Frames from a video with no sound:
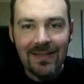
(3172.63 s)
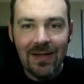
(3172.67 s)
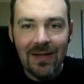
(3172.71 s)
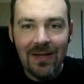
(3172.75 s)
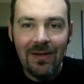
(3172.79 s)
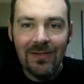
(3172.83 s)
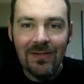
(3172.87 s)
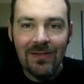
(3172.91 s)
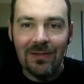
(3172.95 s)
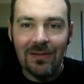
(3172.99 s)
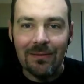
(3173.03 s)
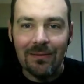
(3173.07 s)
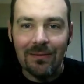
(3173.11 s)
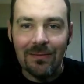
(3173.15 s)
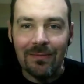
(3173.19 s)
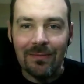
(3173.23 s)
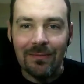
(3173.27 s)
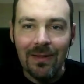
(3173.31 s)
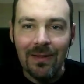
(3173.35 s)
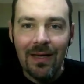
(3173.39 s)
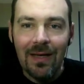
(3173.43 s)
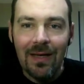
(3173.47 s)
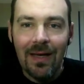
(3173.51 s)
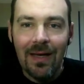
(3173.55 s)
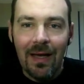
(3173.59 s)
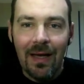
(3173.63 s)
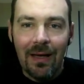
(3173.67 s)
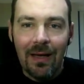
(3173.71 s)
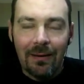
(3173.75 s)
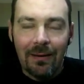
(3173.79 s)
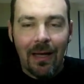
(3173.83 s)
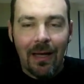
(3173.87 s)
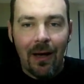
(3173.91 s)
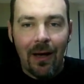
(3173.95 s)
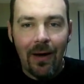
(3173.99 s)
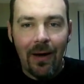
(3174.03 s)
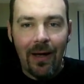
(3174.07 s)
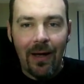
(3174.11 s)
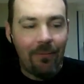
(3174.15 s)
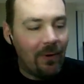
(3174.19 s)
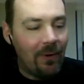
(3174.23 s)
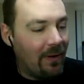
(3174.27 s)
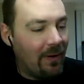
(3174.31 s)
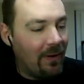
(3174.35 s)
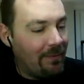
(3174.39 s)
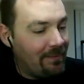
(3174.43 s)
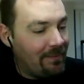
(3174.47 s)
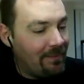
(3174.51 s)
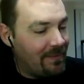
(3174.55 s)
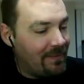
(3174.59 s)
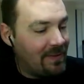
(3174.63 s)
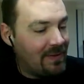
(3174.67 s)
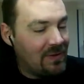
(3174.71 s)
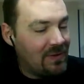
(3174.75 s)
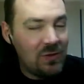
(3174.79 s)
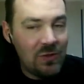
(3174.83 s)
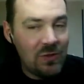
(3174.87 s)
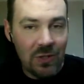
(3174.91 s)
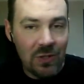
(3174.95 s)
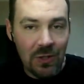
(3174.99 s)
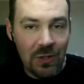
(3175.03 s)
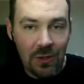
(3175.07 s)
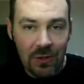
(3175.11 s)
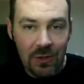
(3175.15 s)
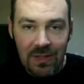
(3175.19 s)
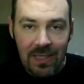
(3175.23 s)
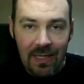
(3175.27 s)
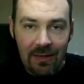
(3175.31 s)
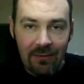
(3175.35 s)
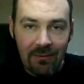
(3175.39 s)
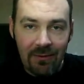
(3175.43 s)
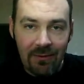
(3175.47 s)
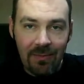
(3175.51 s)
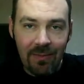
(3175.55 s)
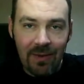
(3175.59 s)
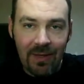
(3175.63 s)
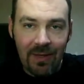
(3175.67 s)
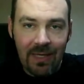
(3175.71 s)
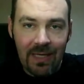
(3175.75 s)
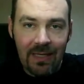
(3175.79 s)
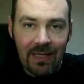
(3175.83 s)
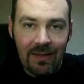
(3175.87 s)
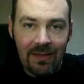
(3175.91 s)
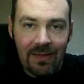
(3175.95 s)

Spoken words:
awesome. All right, well, cheers to everybody.